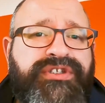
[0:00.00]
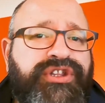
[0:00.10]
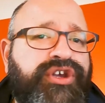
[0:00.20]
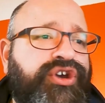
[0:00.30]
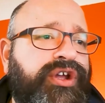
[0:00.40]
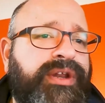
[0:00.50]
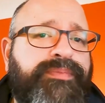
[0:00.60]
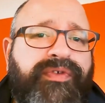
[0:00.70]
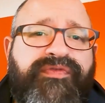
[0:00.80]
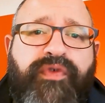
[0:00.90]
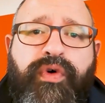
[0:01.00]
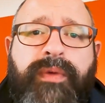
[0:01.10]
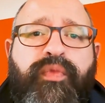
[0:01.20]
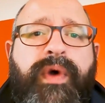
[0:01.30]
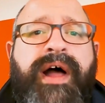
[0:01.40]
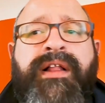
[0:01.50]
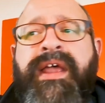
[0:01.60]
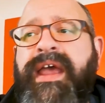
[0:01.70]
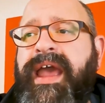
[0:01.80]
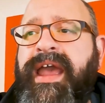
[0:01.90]
look good and perform well
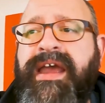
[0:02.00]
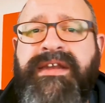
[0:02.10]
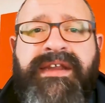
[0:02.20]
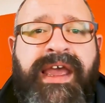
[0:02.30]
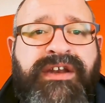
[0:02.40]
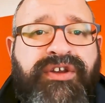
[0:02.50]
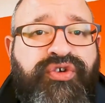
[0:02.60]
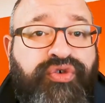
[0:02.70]
and